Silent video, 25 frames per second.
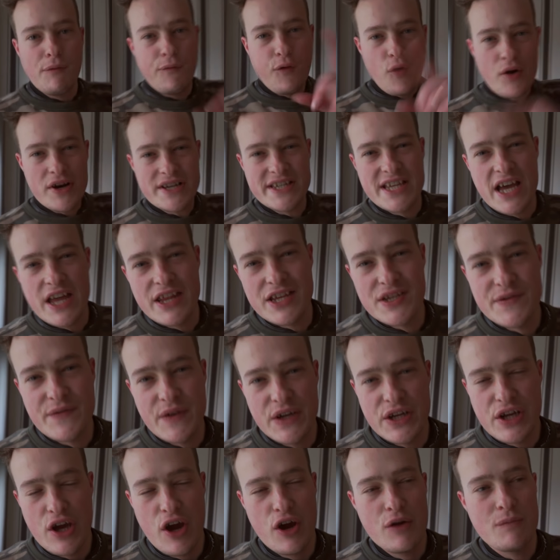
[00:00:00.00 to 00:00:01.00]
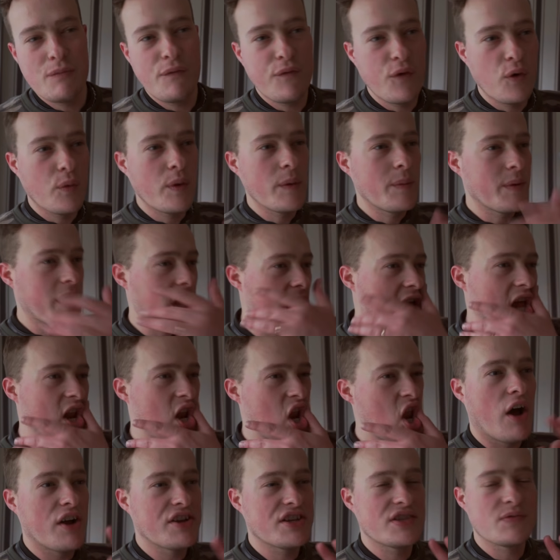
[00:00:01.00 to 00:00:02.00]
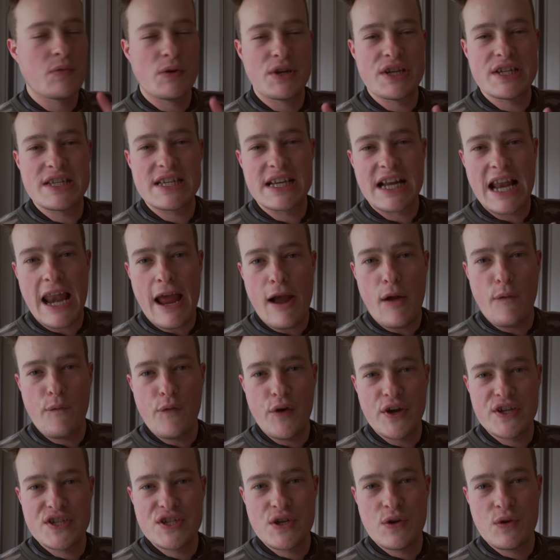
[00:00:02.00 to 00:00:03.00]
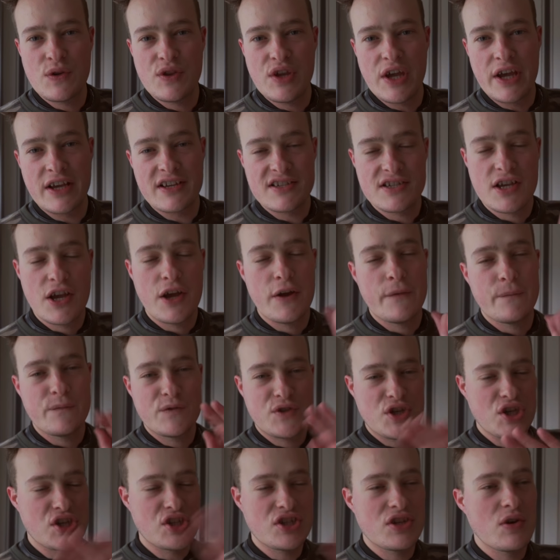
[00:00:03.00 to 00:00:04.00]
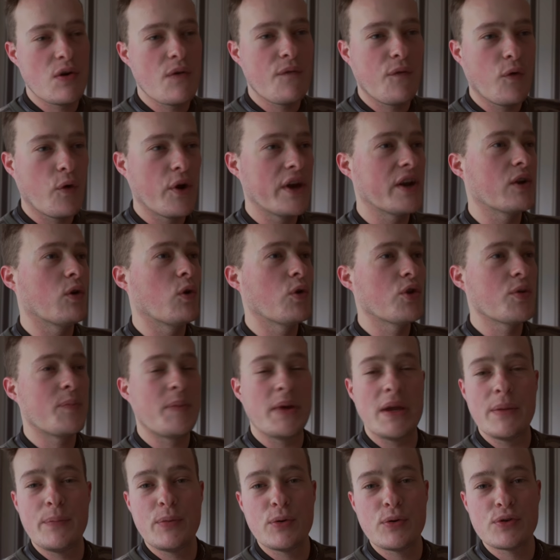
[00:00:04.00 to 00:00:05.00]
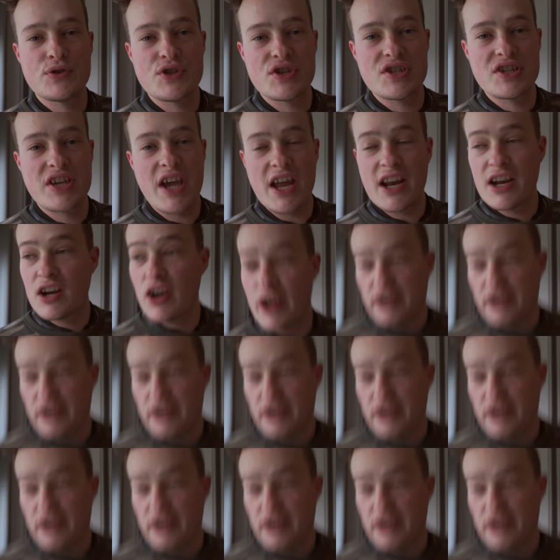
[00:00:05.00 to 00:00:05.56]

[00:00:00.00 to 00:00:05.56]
Before I start this video, before we begin, I just wanted to clarify two things. Just to avoid all the people just getting